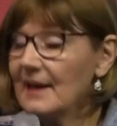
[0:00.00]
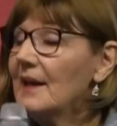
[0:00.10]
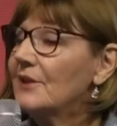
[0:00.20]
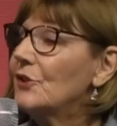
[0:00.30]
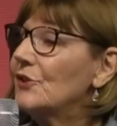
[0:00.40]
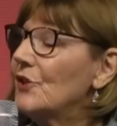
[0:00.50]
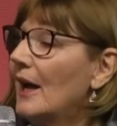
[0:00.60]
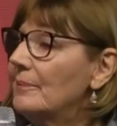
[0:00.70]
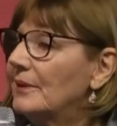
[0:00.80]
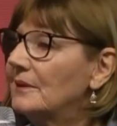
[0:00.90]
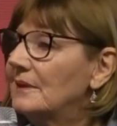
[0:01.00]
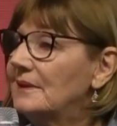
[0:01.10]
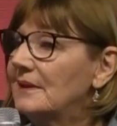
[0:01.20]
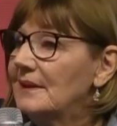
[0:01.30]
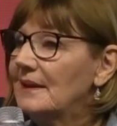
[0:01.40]
a disciple
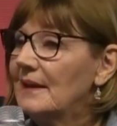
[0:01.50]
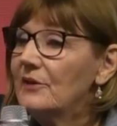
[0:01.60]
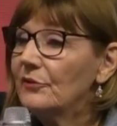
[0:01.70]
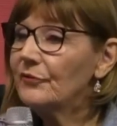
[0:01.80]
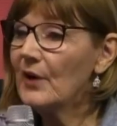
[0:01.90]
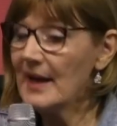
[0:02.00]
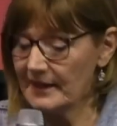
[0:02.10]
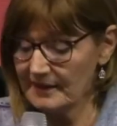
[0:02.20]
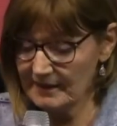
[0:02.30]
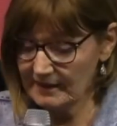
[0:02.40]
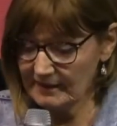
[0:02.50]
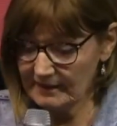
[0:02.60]
and a friend.